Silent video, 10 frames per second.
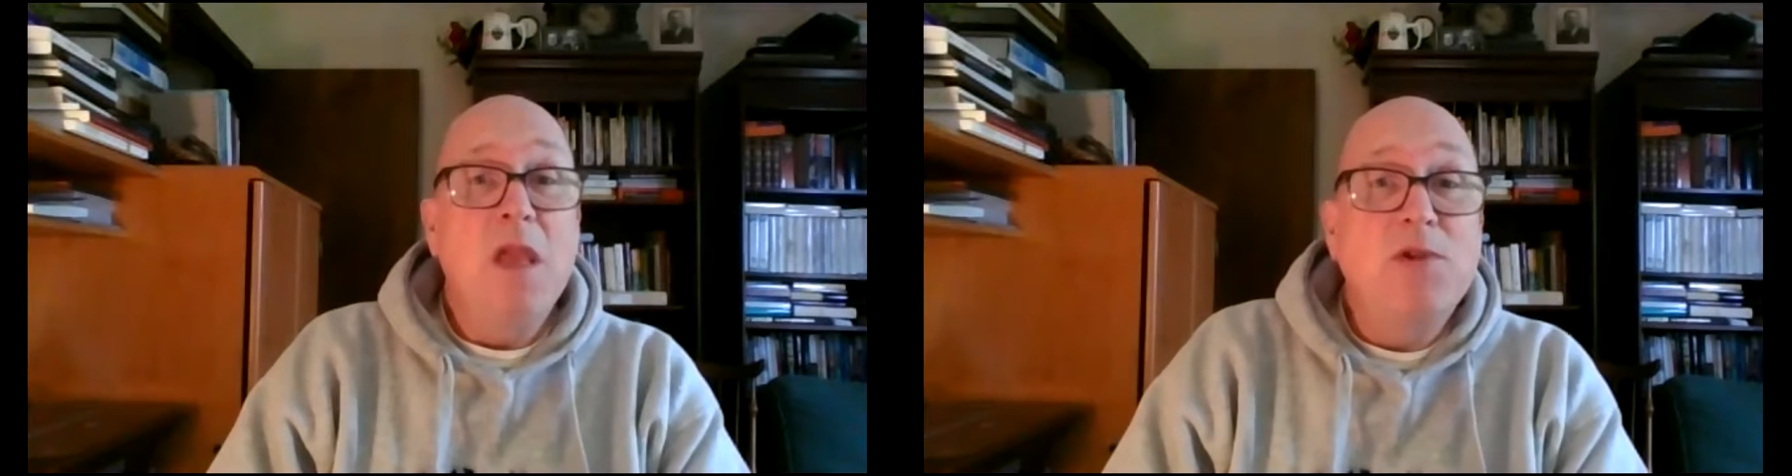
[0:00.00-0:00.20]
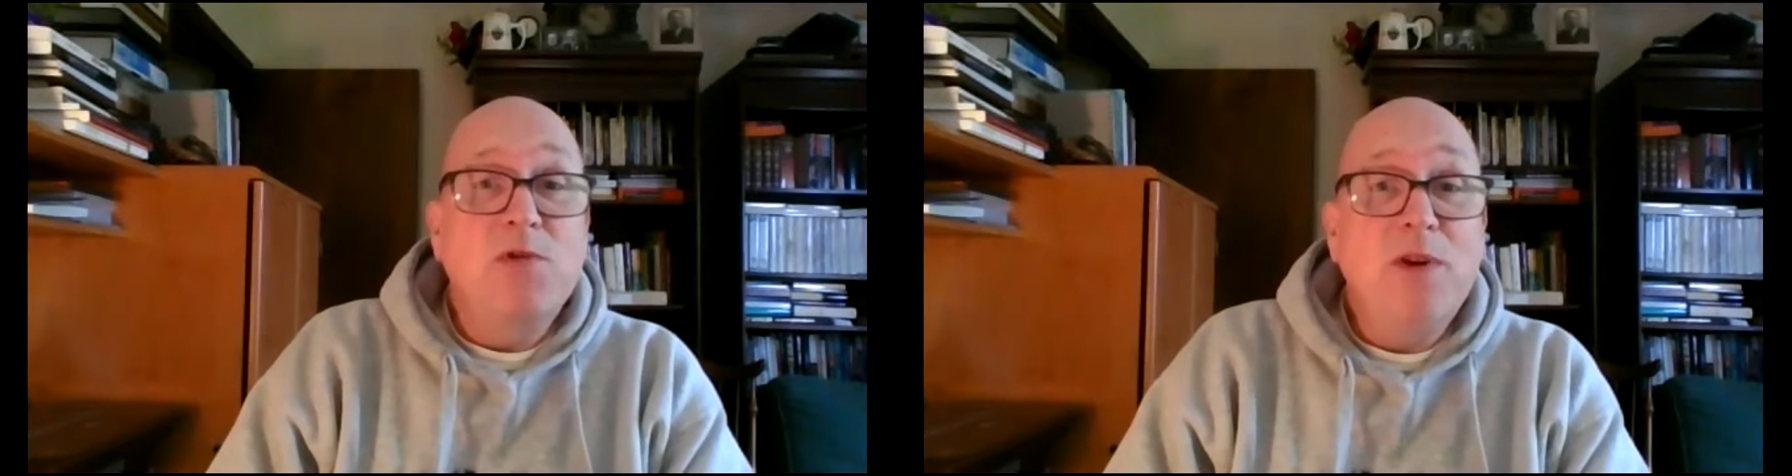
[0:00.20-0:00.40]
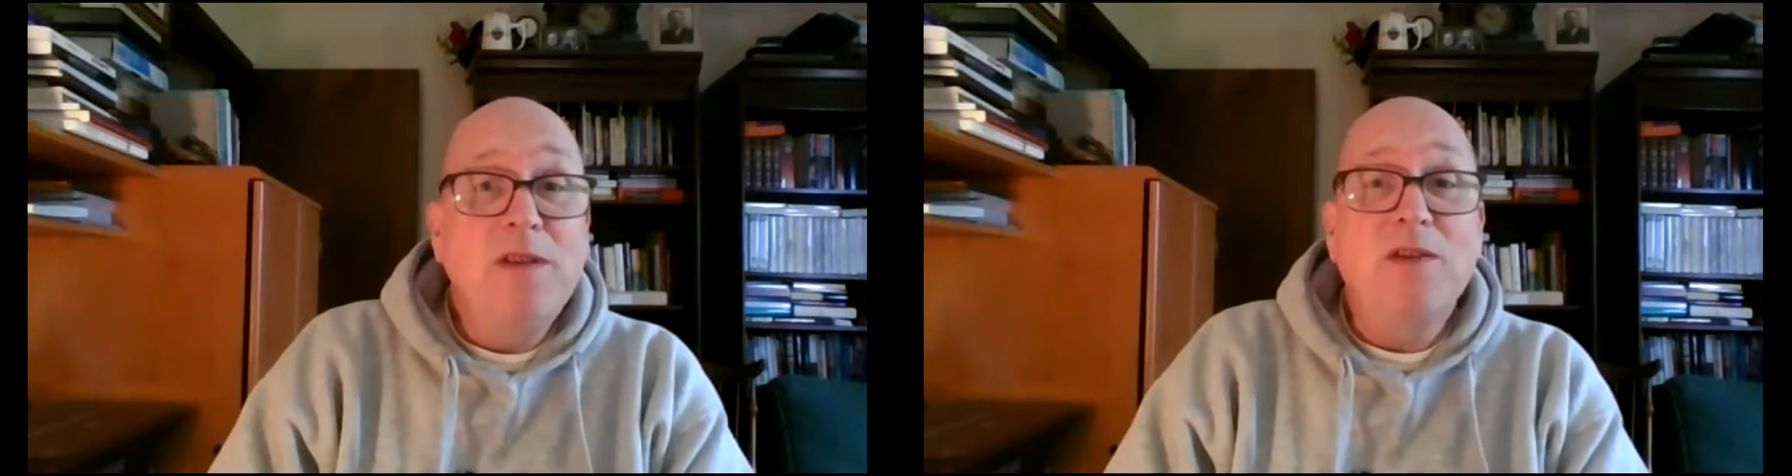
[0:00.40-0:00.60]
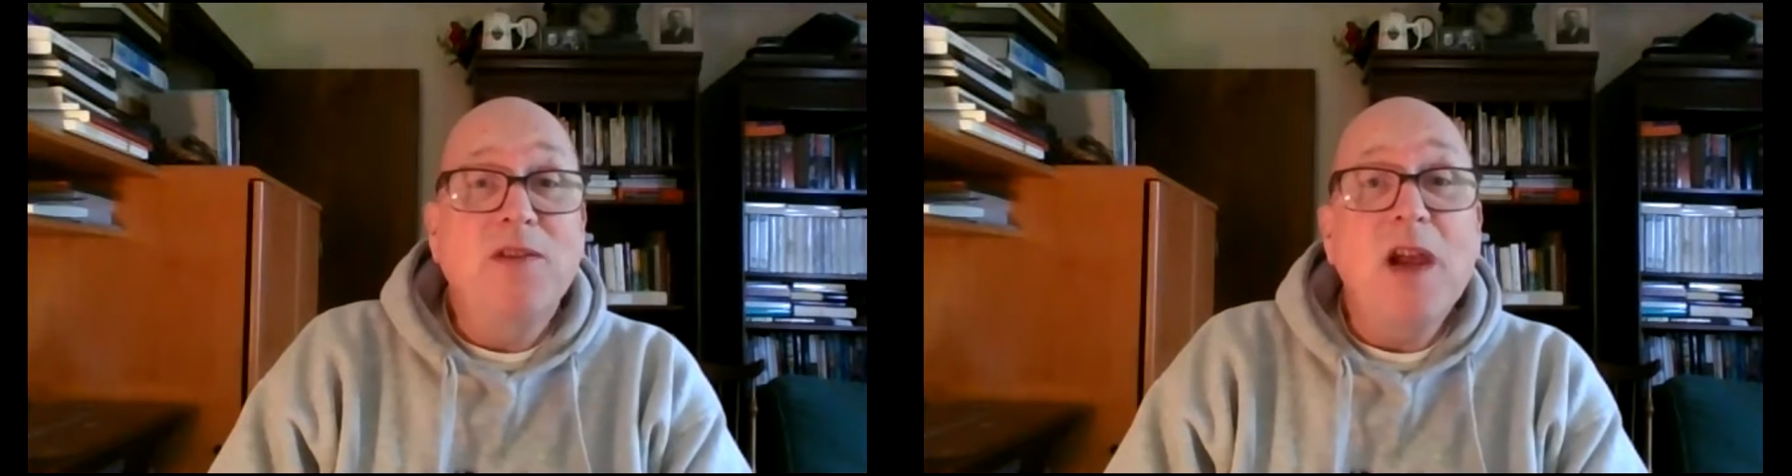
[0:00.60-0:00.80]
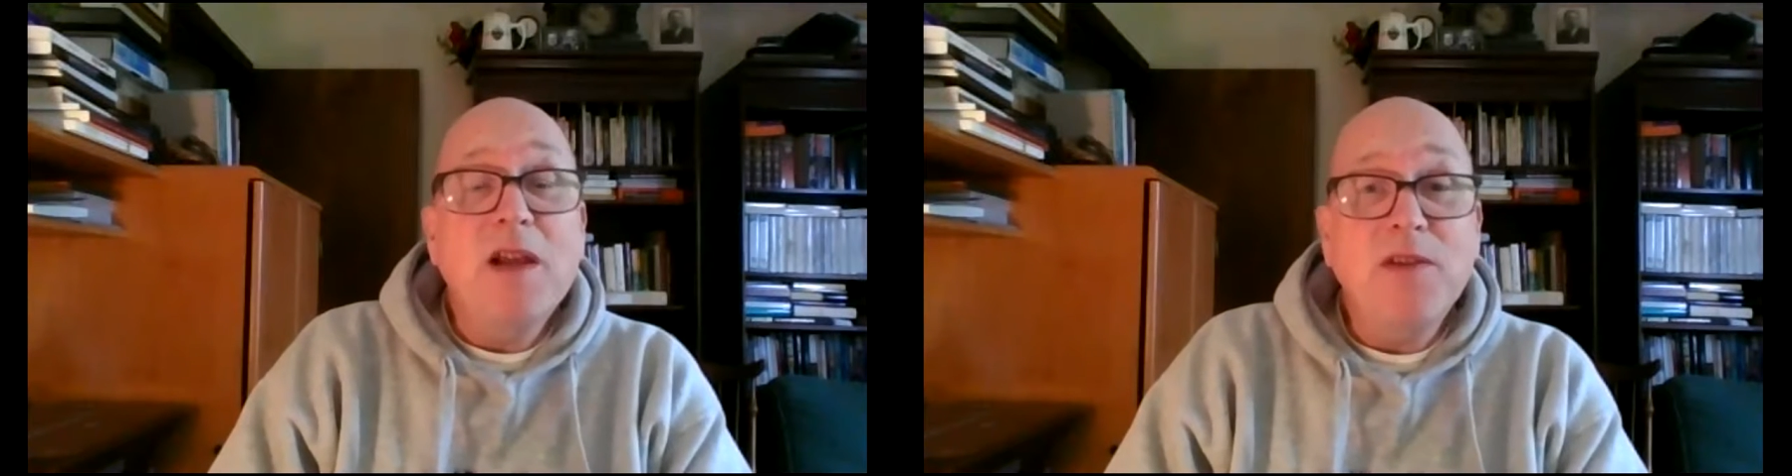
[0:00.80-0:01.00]
it was written to
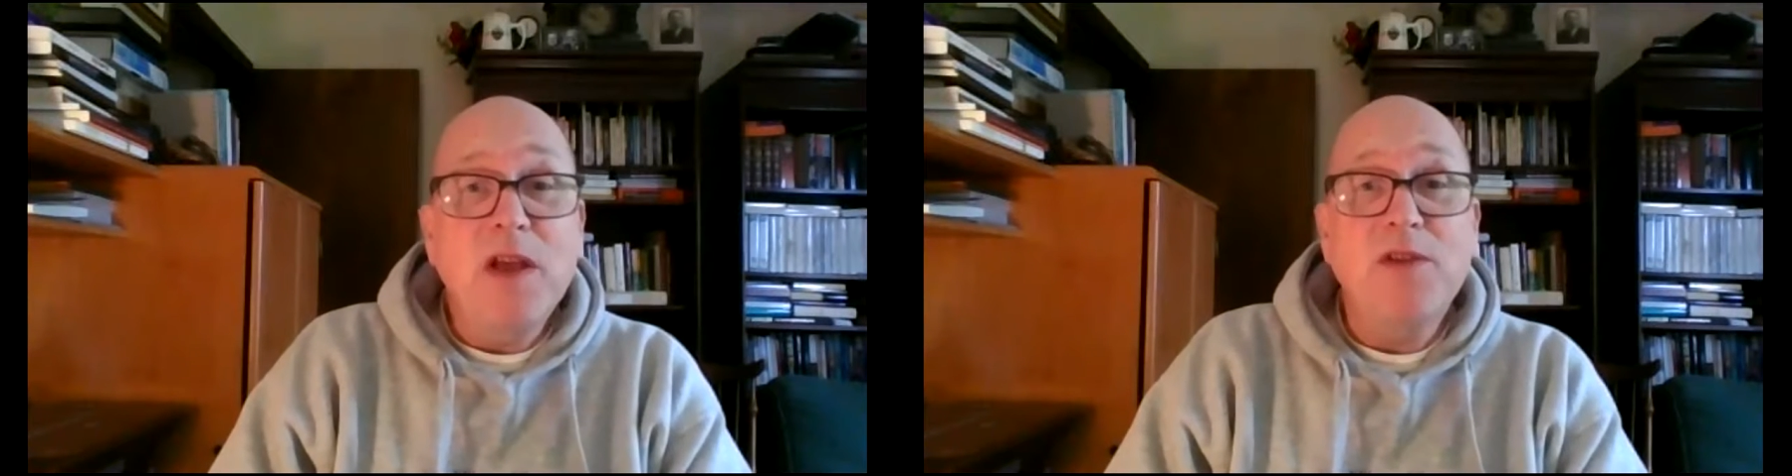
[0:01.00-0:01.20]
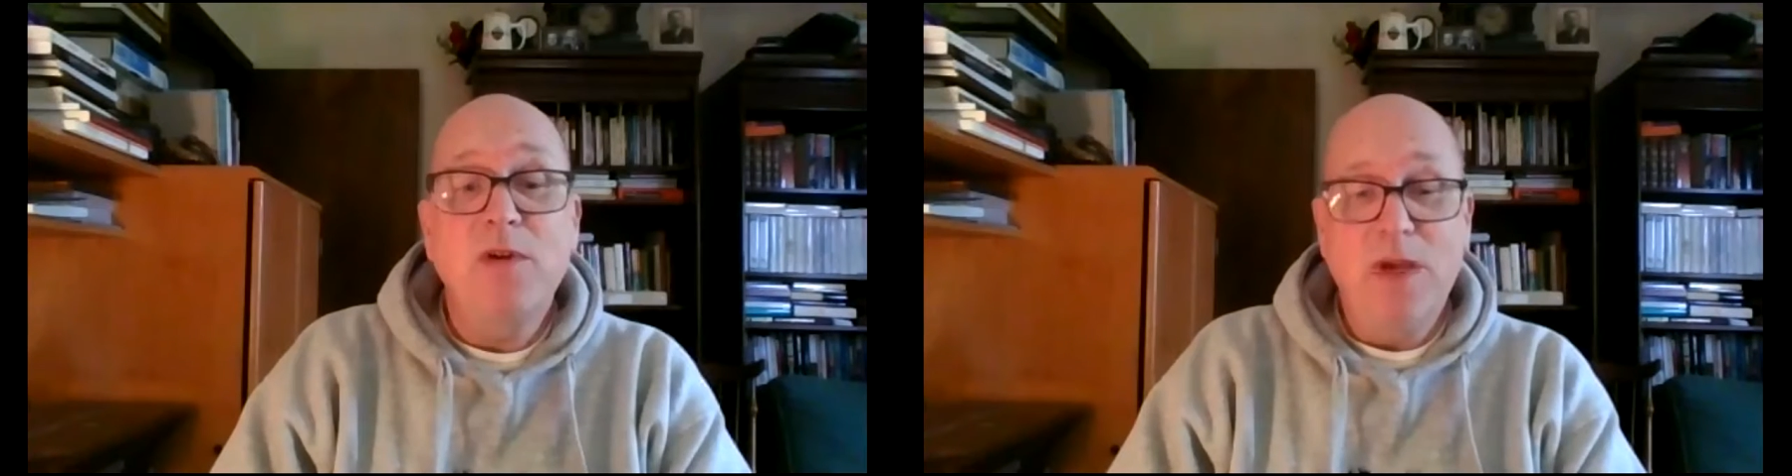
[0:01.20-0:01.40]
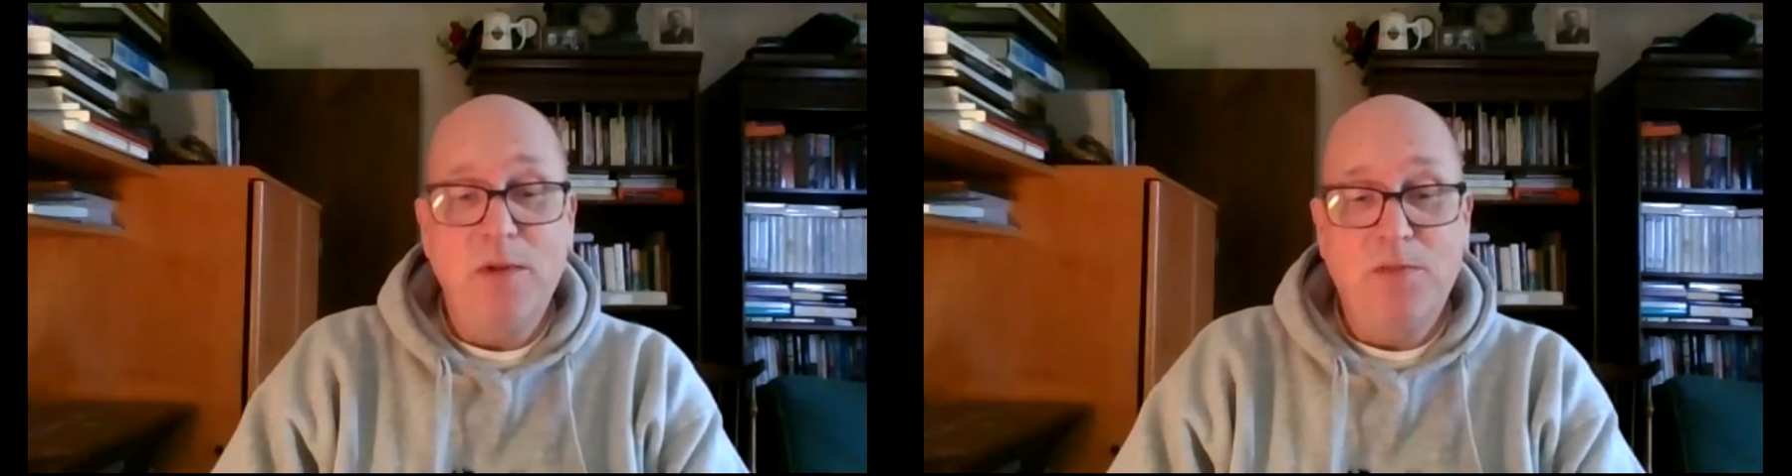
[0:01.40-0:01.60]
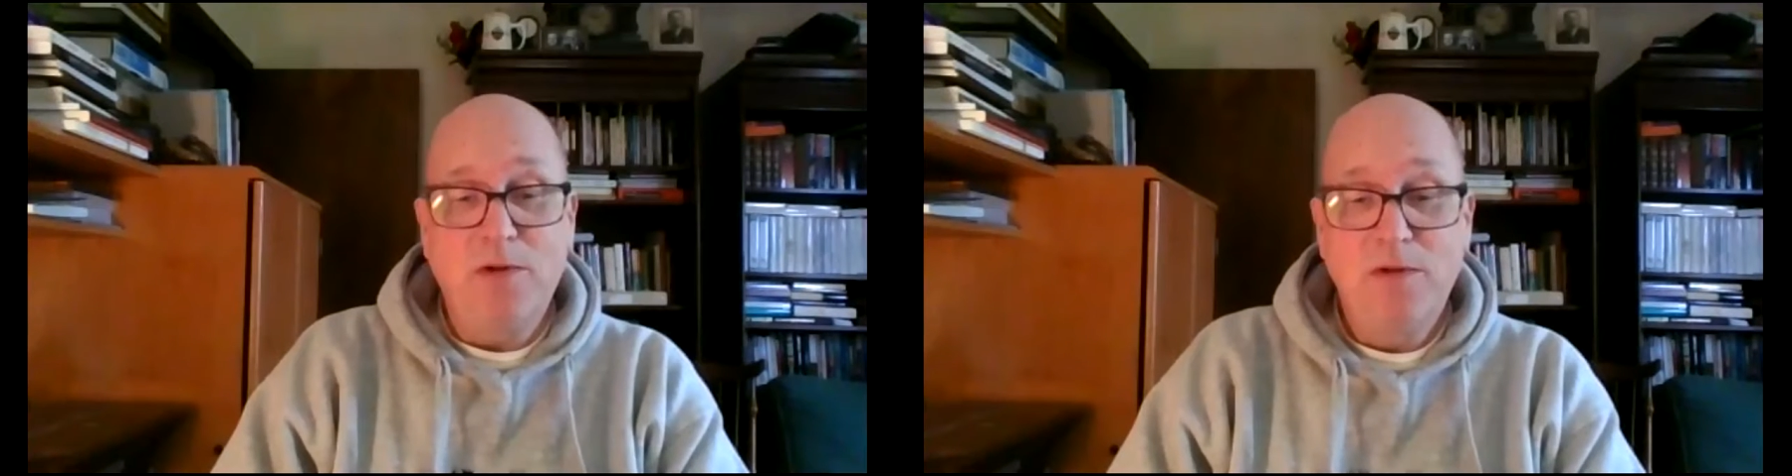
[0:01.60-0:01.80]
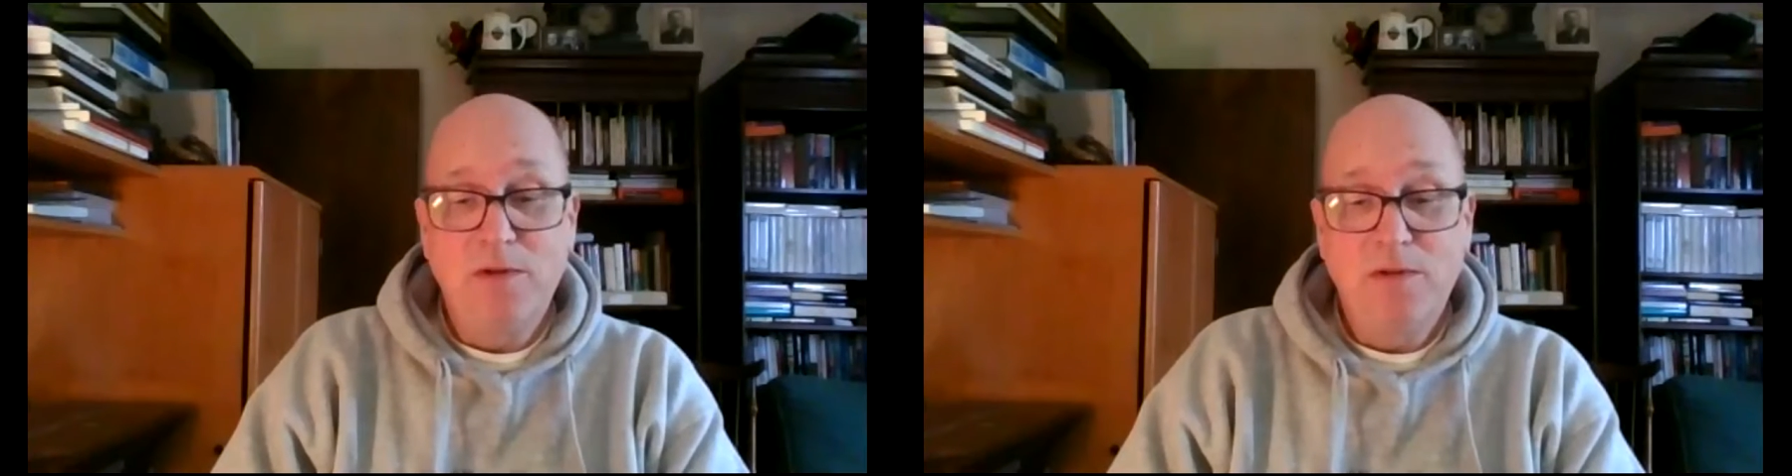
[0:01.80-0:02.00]
second century
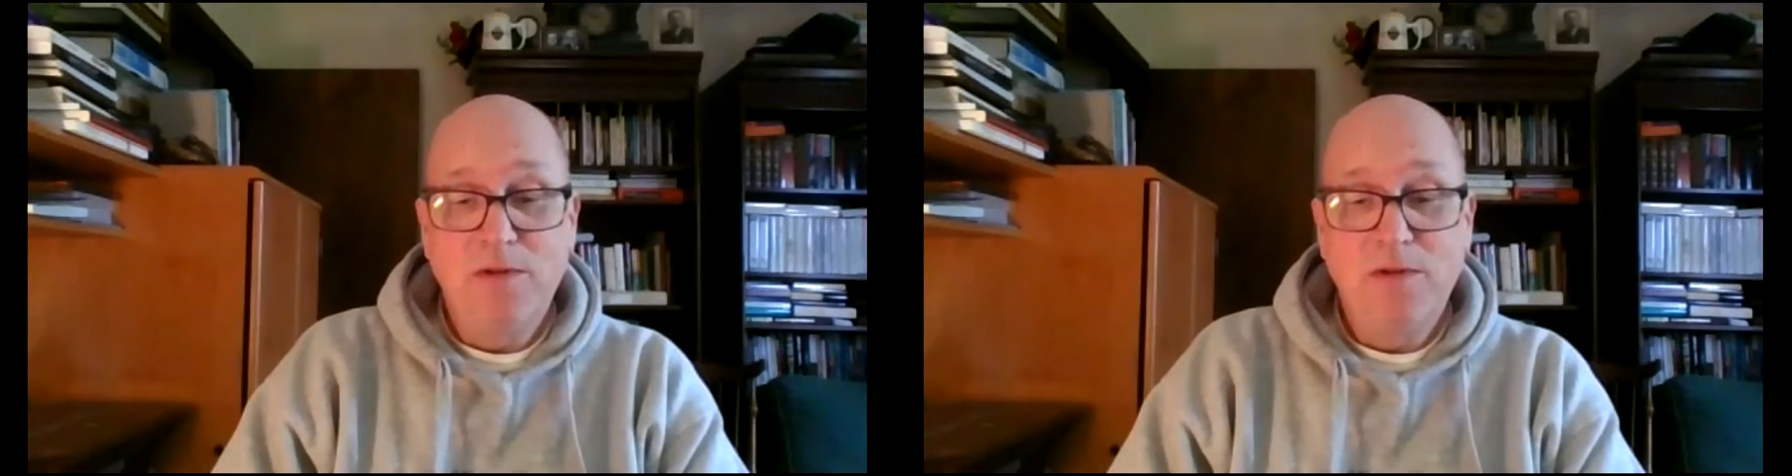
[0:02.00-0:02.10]
people,